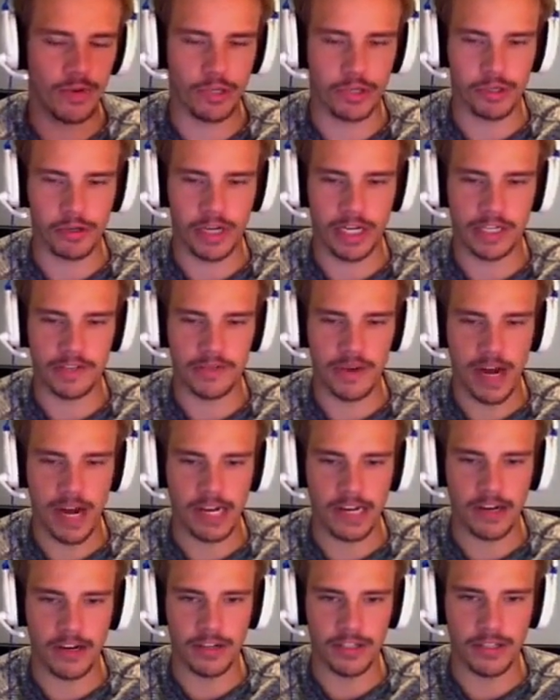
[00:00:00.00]
want to transfer out
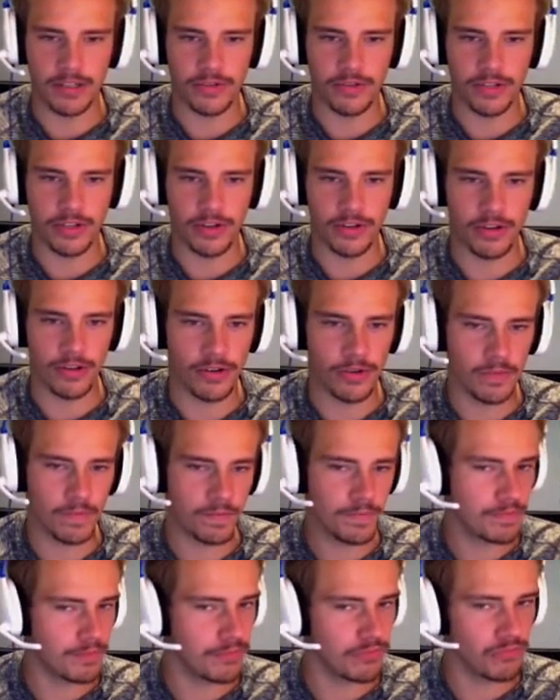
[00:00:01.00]
of here, dude? You're
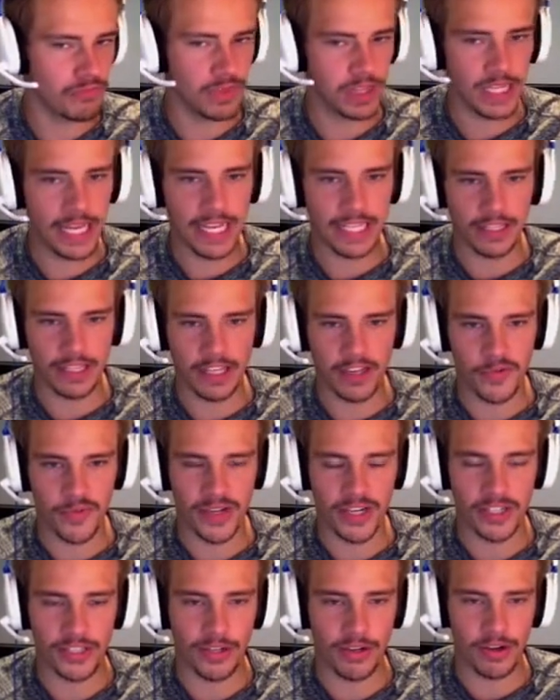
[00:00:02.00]
lately
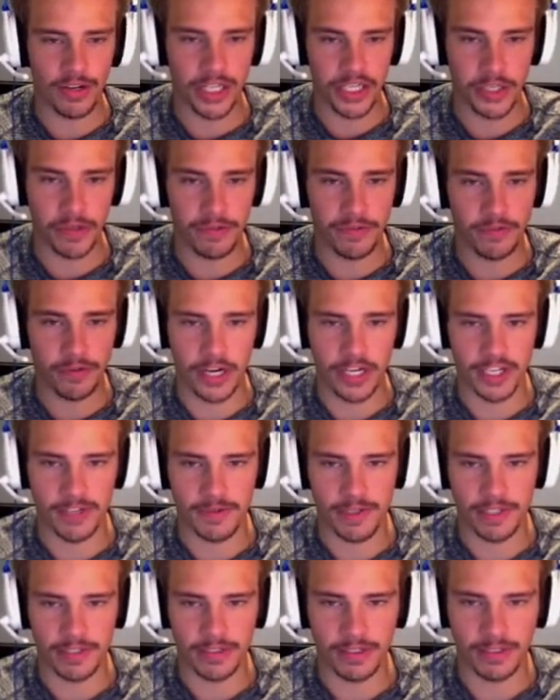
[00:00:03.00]
even a dog and you're a
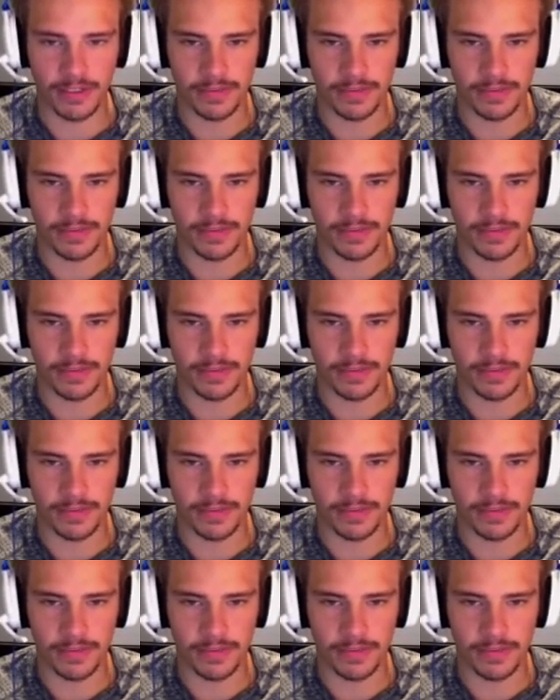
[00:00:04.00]
freshman.